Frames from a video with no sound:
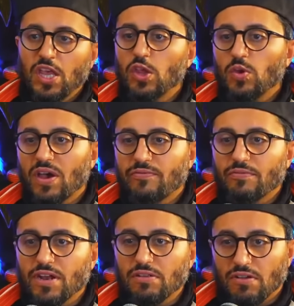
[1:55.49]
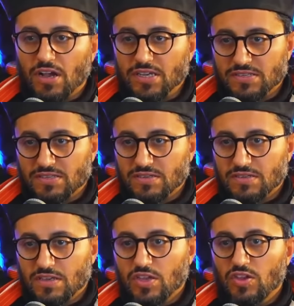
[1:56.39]
You have already lost.
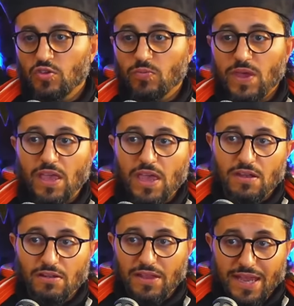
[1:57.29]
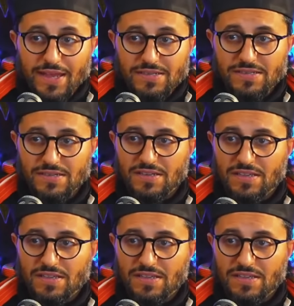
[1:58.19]
You may gain land.